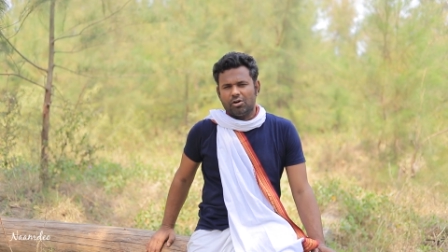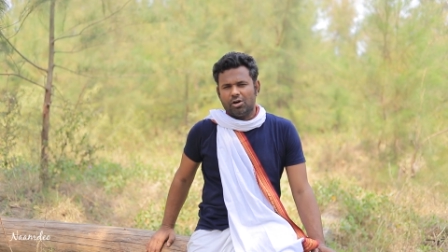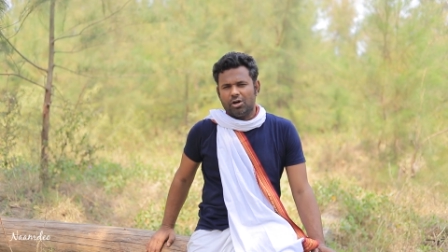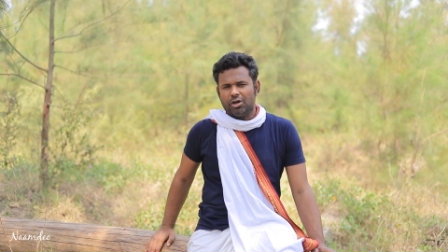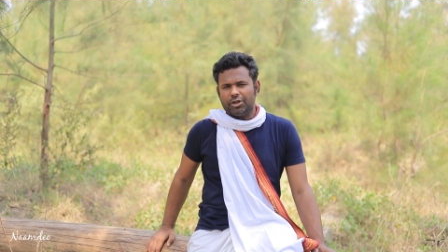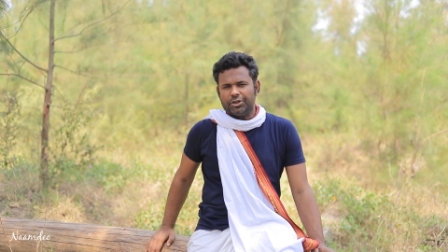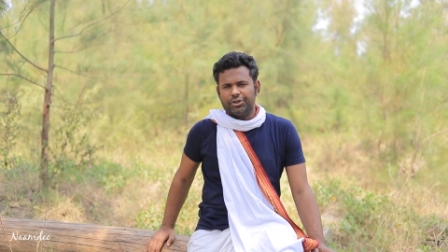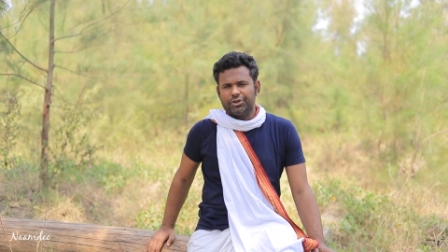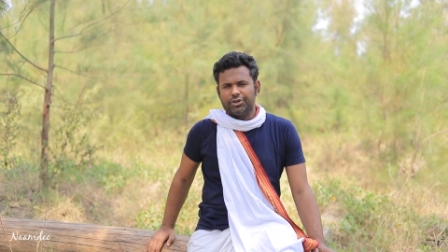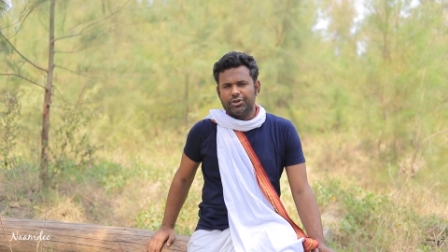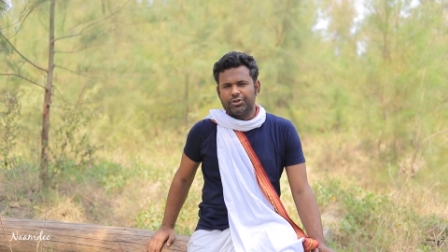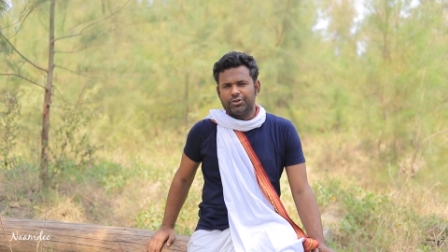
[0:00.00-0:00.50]

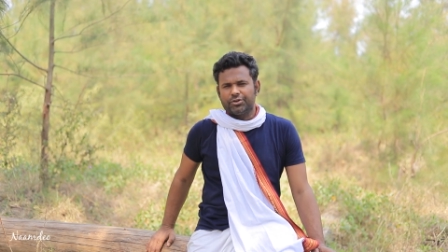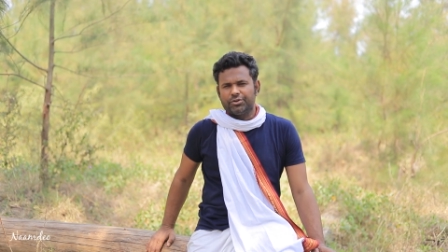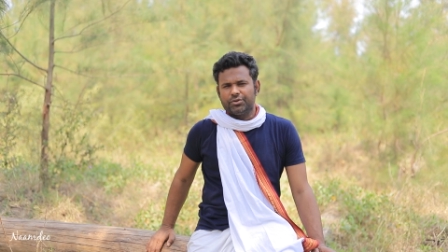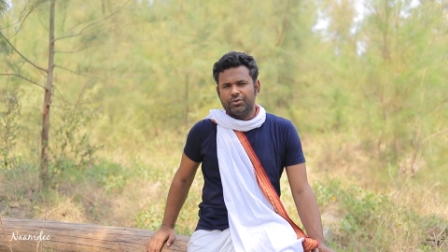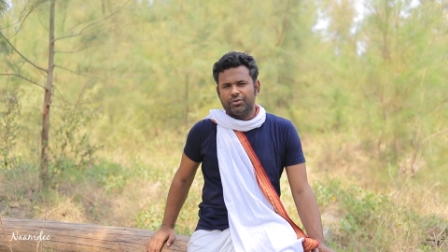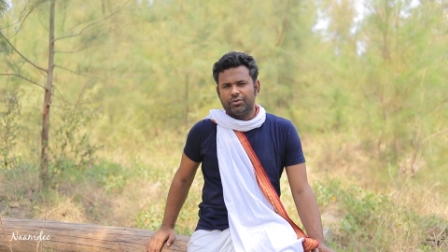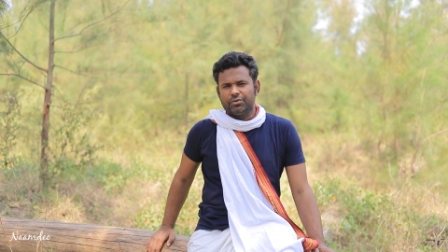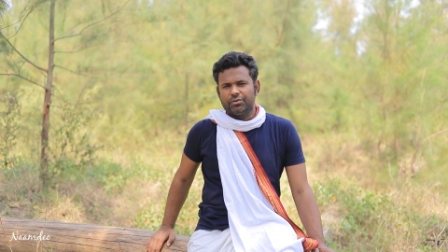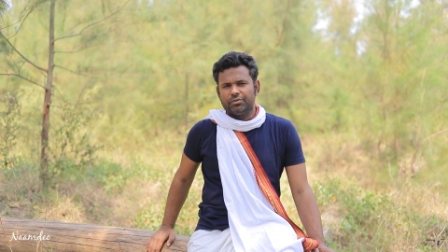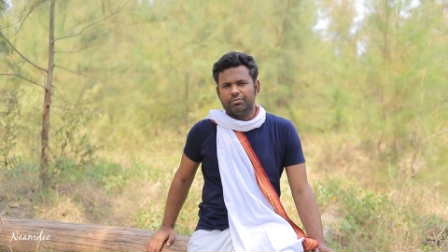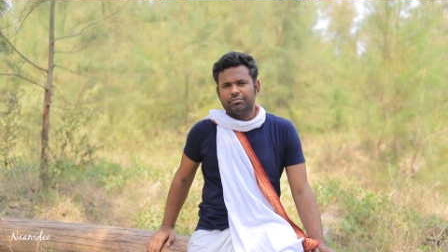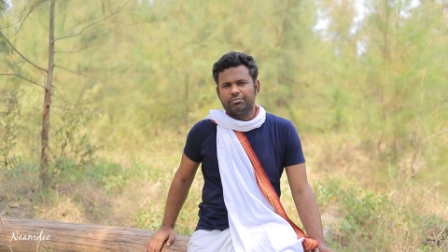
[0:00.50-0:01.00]
All you need to
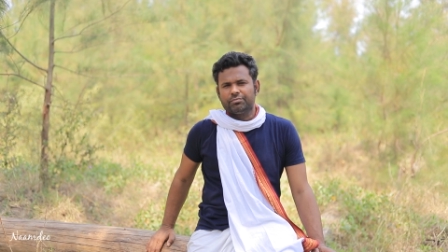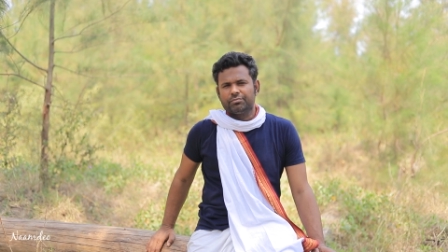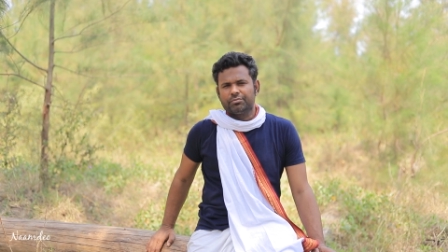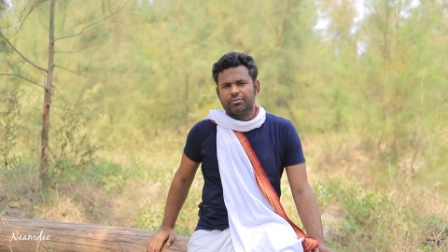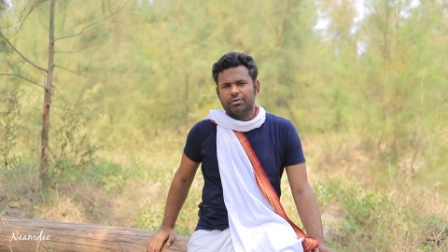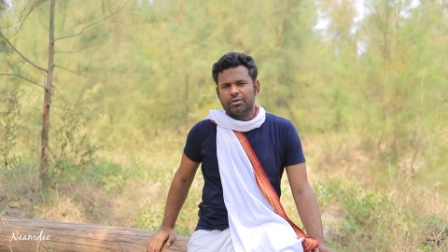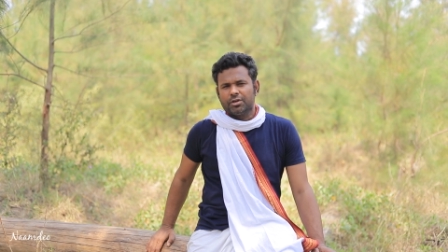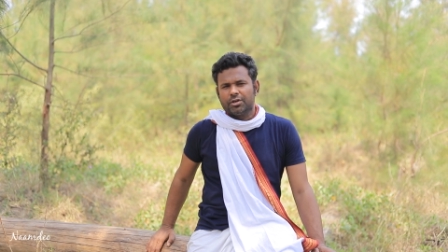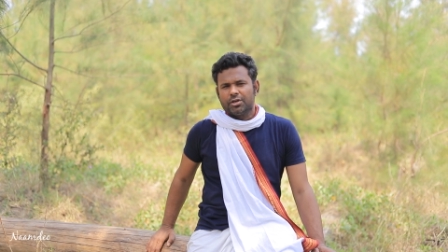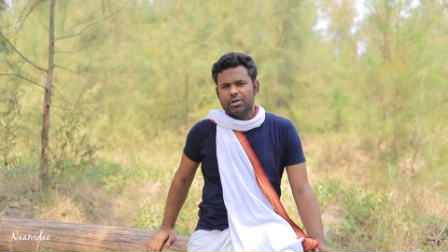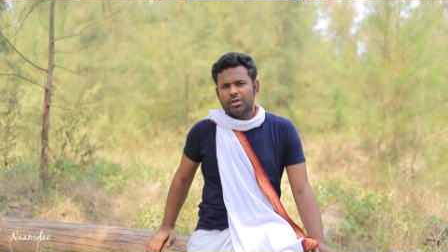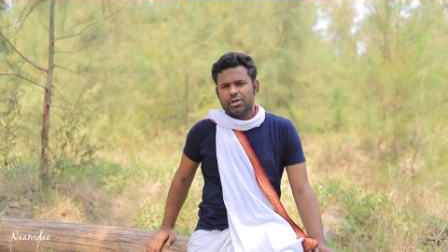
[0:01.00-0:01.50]
do
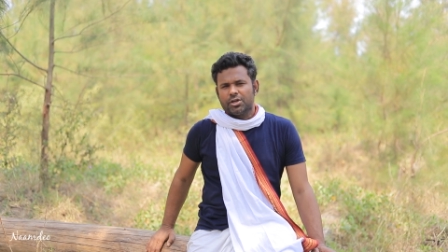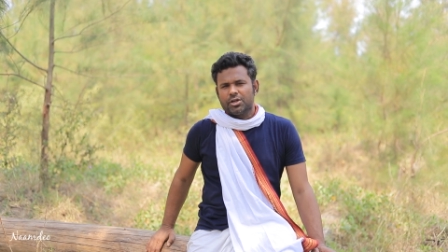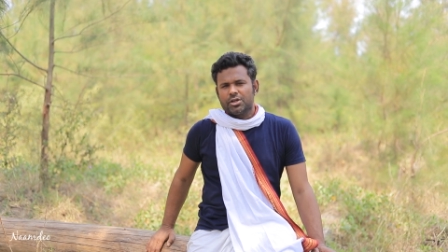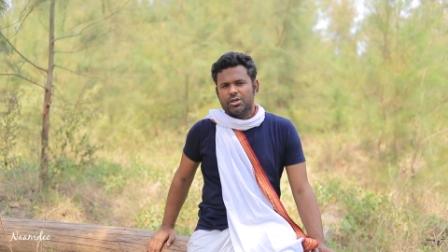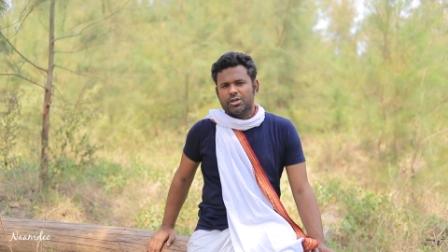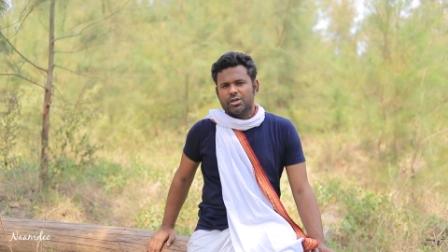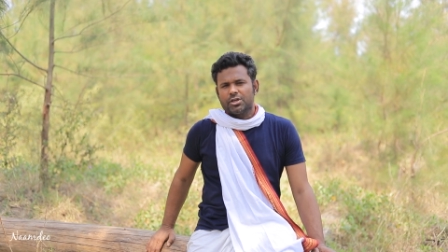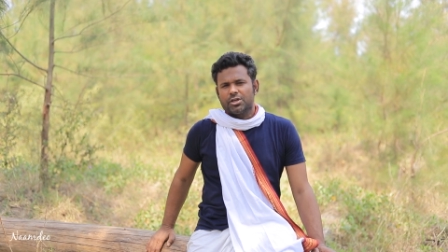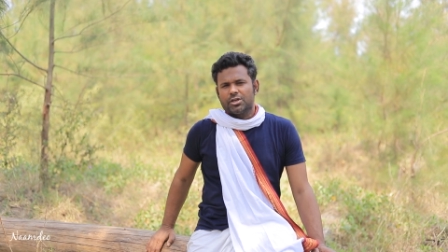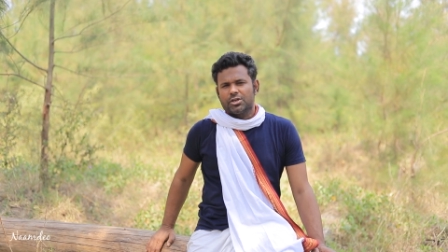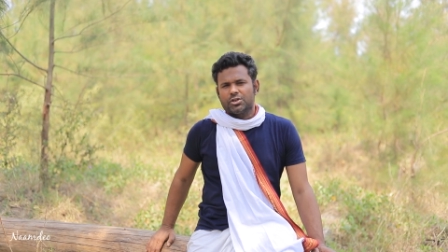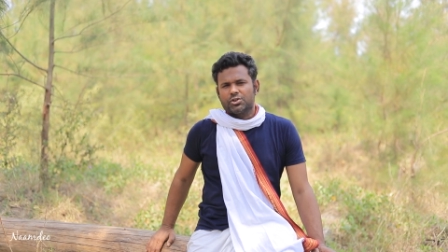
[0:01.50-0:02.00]

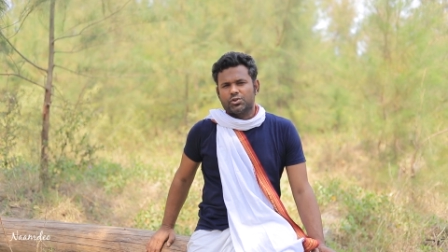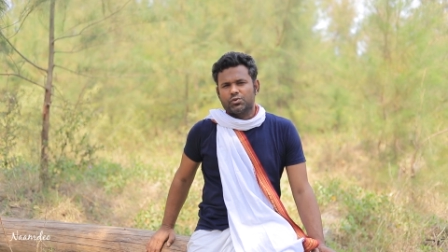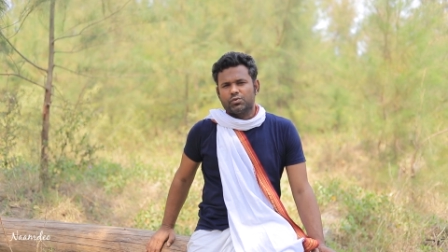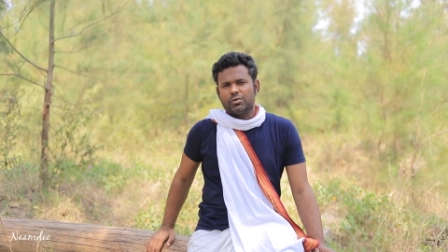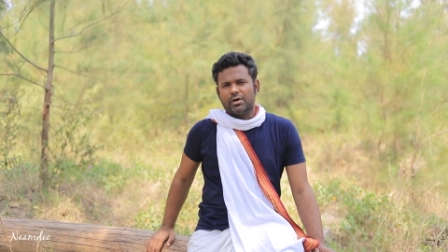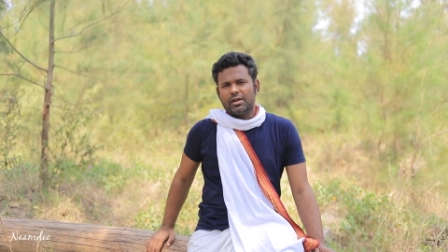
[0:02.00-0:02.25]
is